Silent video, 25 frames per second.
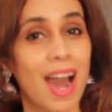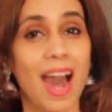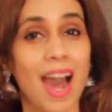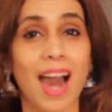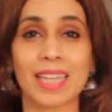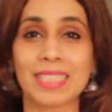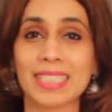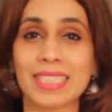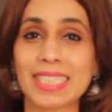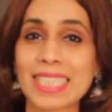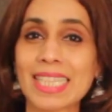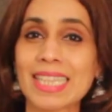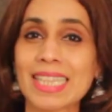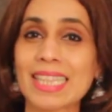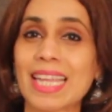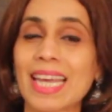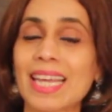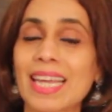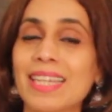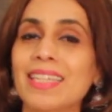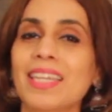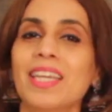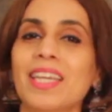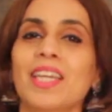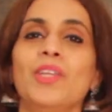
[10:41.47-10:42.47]
Until
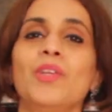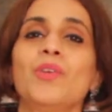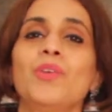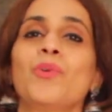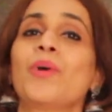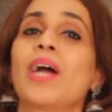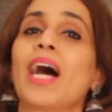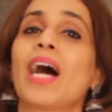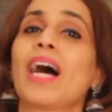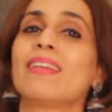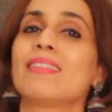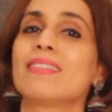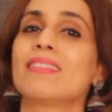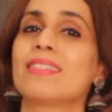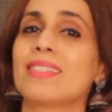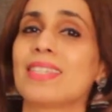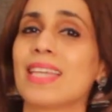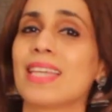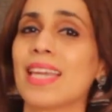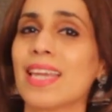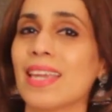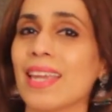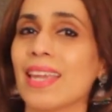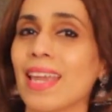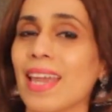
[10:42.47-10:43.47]
then, you guys
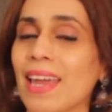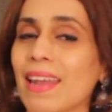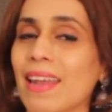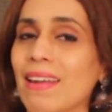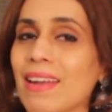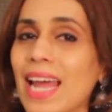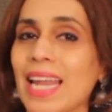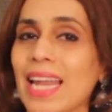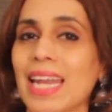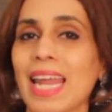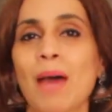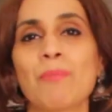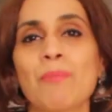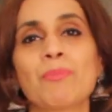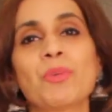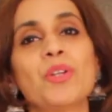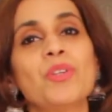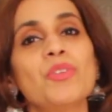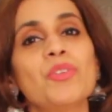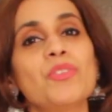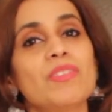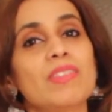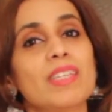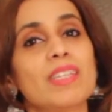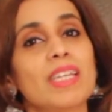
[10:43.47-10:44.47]
take care and I'm going
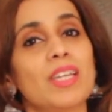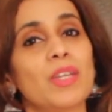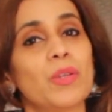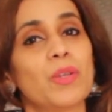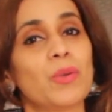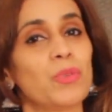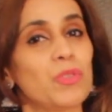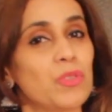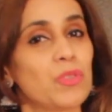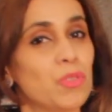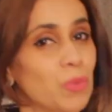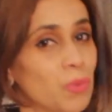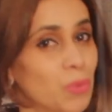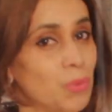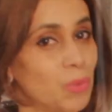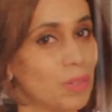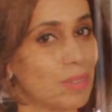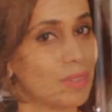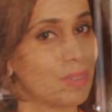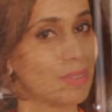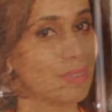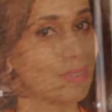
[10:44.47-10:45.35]
to see you soon.